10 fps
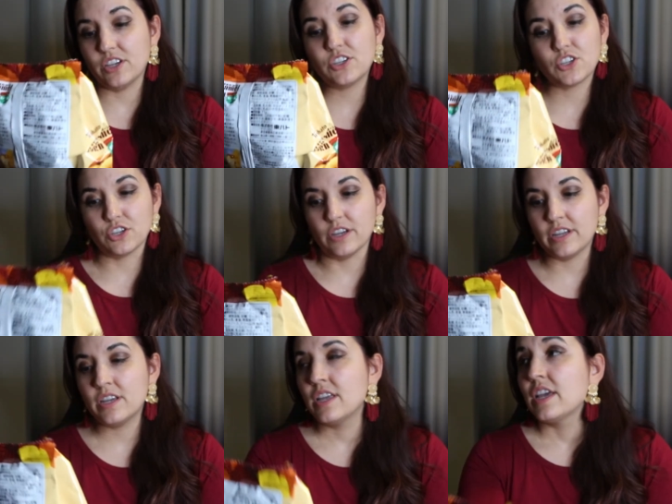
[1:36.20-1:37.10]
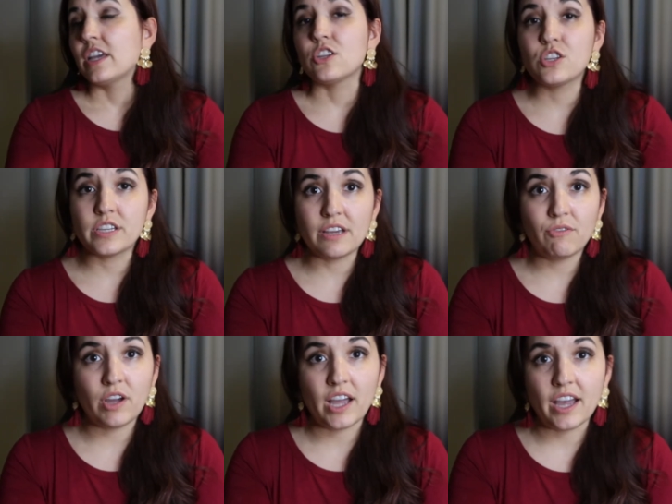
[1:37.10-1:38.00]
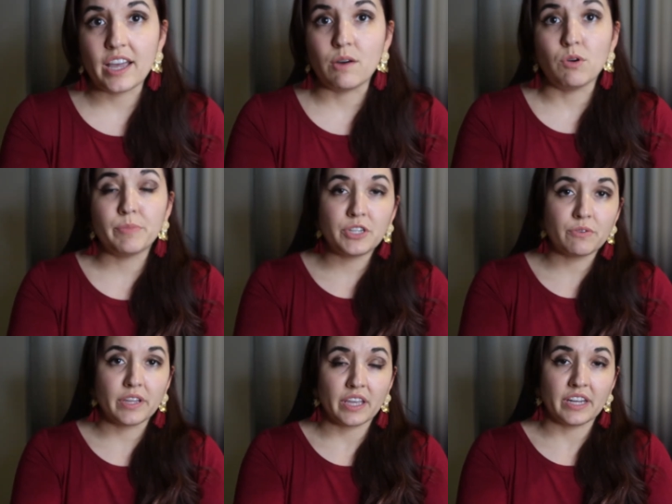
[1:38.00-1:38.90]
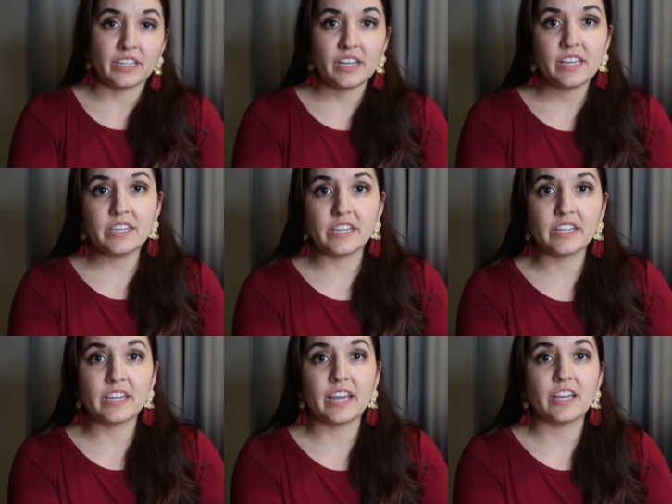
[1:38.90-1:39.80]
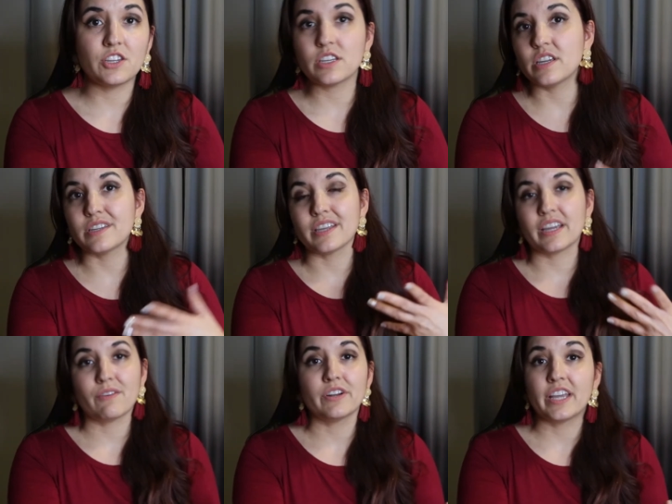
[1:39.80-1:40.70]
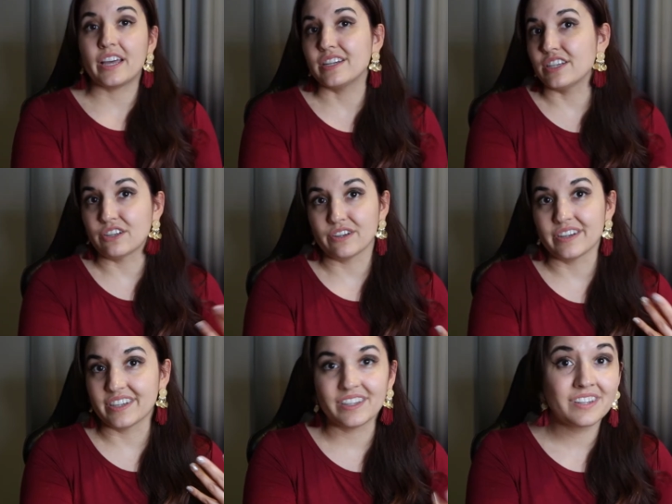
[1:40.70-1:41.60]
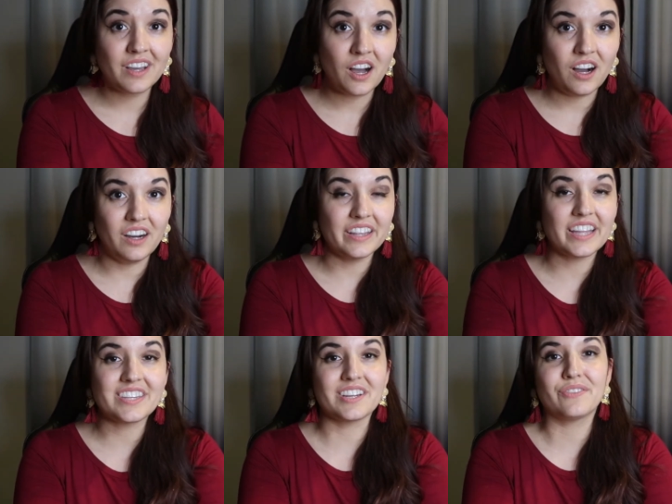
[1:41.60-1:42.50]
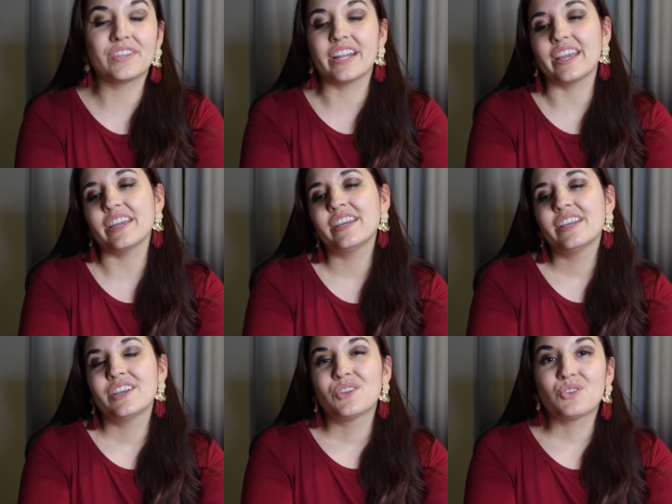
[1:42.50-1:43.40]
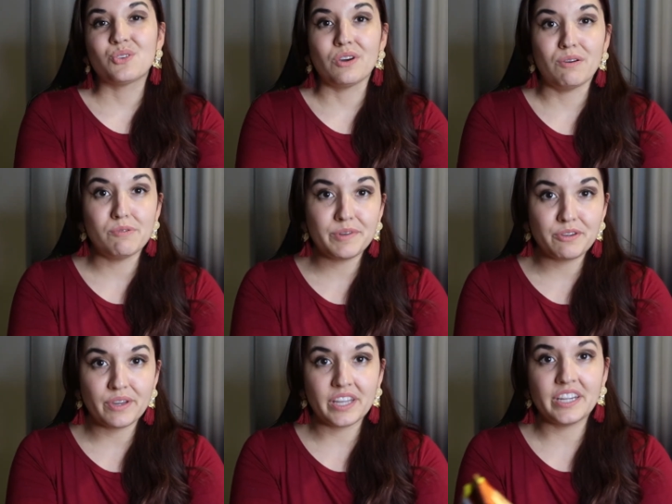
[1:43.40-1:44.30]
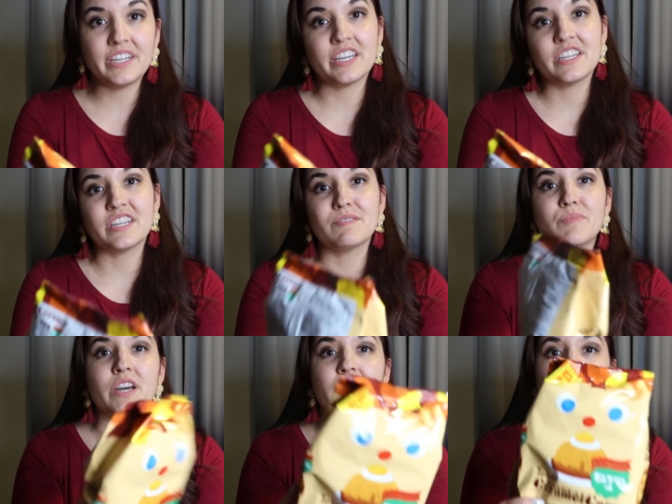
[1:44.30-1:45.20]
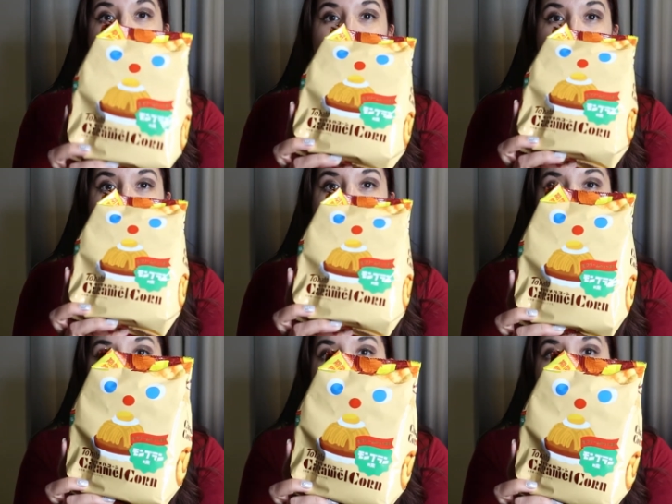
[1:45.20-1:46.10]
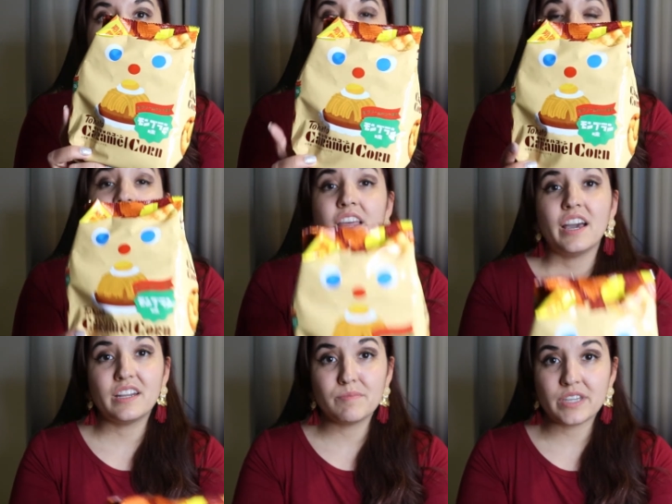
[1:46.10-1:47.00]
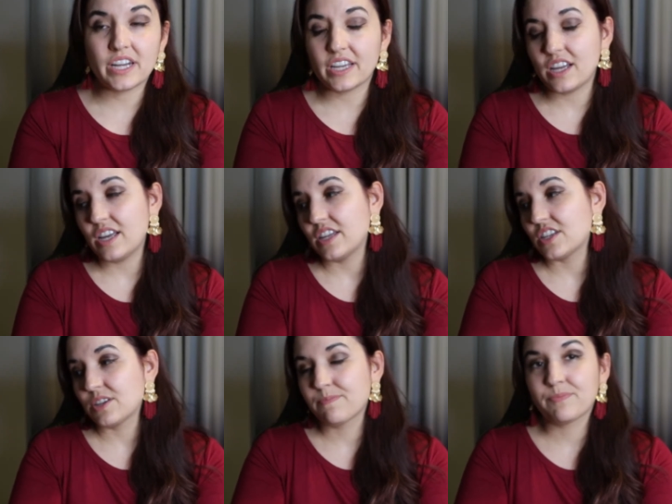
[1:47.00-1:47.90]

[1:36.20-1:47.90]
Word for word: looks good. And just an F Y I, I won't be doing any tasting today just because like I already had dinner and all that stuff today, so I won't be doing any tasting, but I just want to show you guys items that I got,